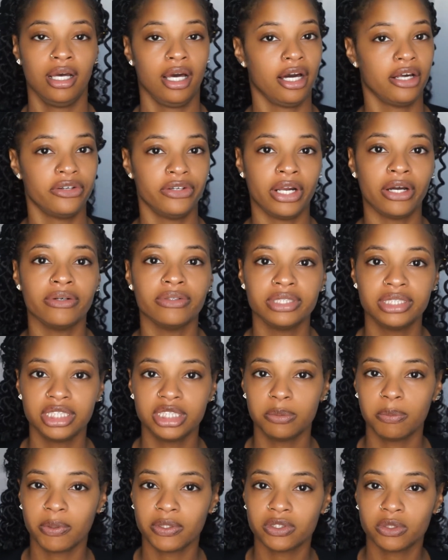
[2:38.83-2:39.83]
I don't know, it's
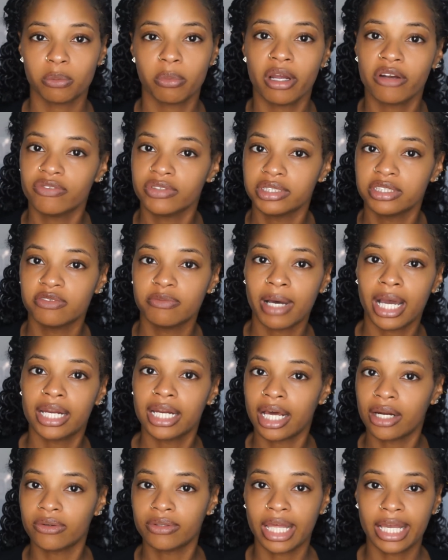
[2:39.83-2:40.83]
just personal preference of mine.
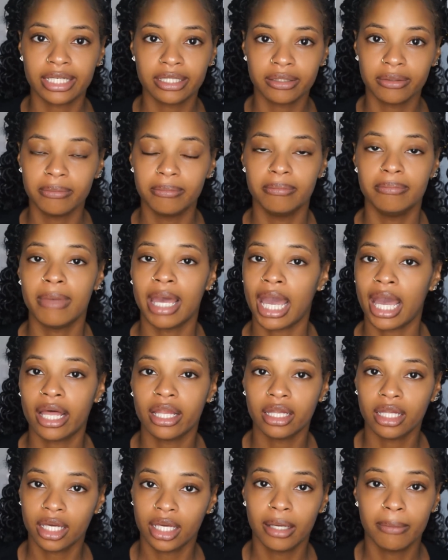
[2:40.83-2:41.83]
I don't like matte
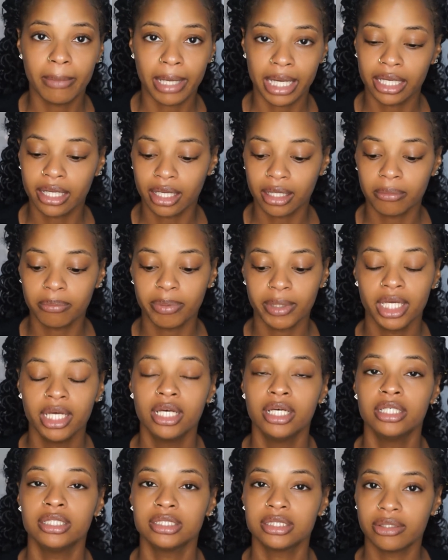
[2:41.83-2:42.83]
looking makeup,
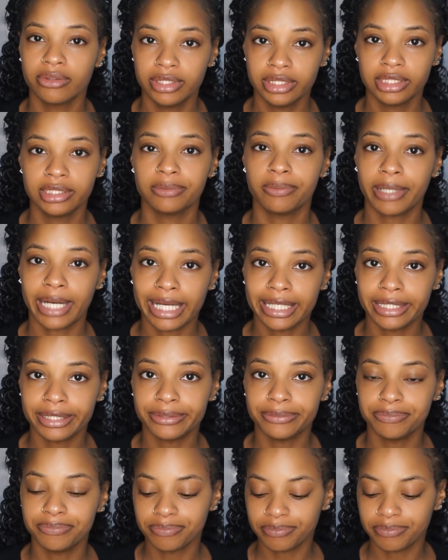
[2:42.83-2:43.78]
so this is what I do.